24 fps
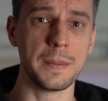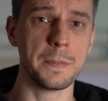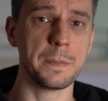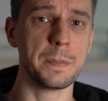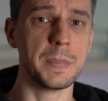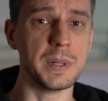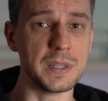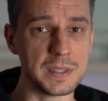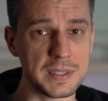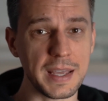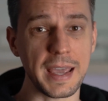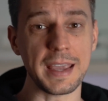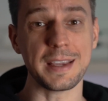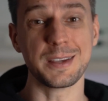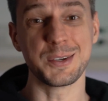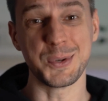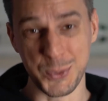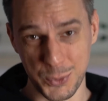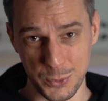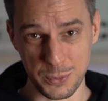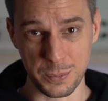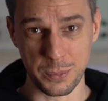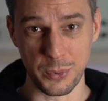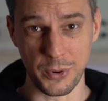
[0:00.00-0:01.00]
build a
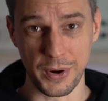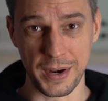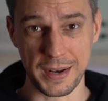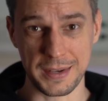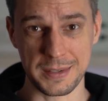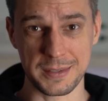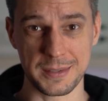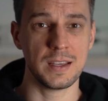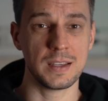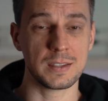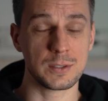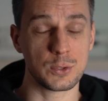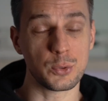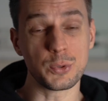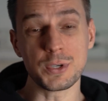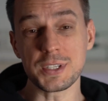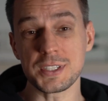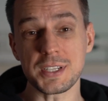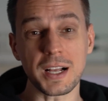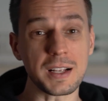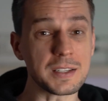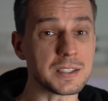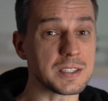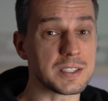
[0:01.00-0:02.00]
cool brand. The
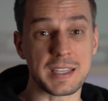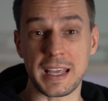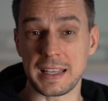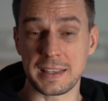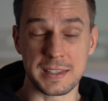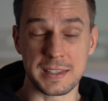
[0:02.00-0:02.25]
result is that